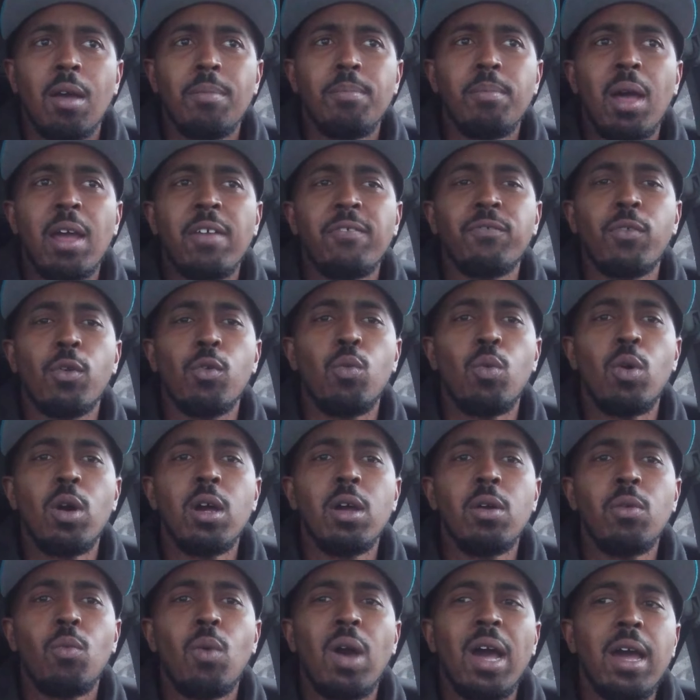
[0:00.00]
like for
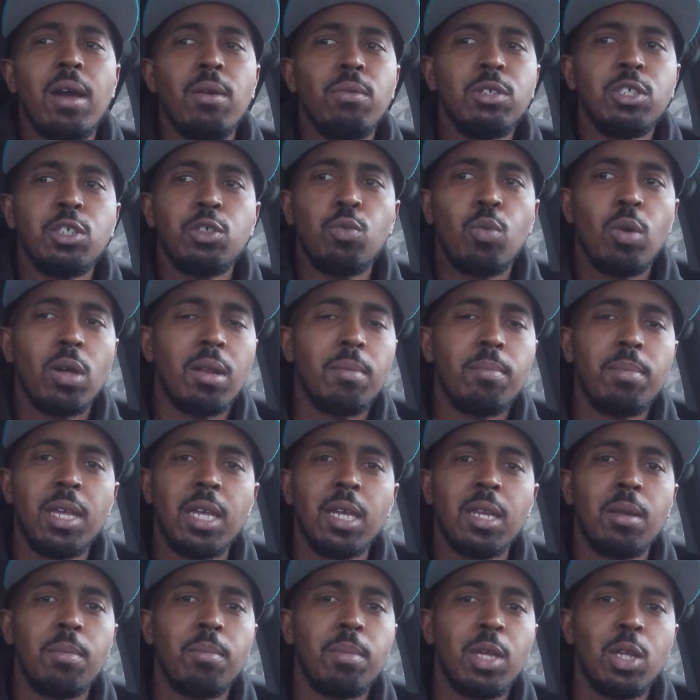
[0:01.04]
one why would you want to be
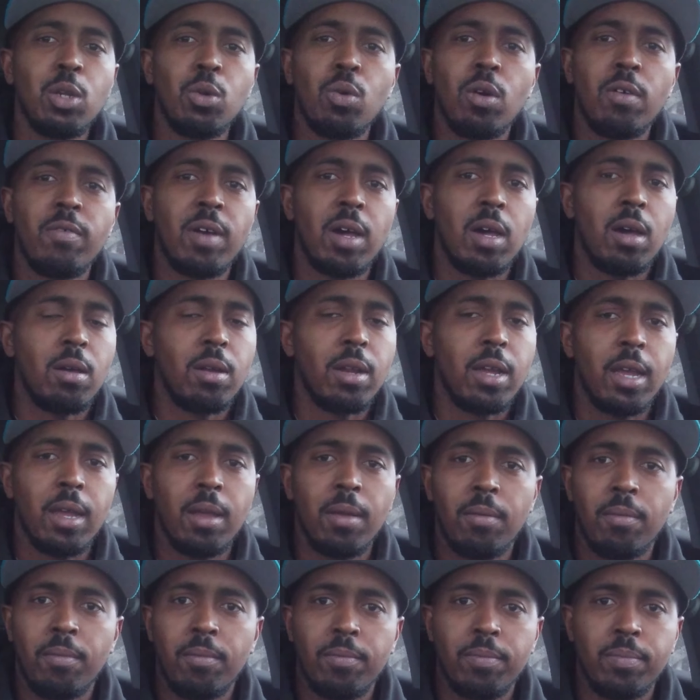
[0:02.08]
in the middle of all
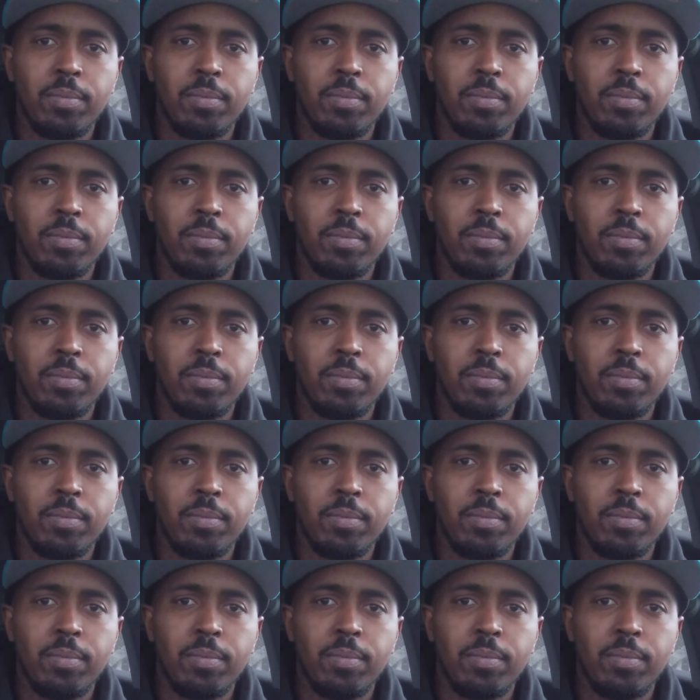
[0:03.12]
that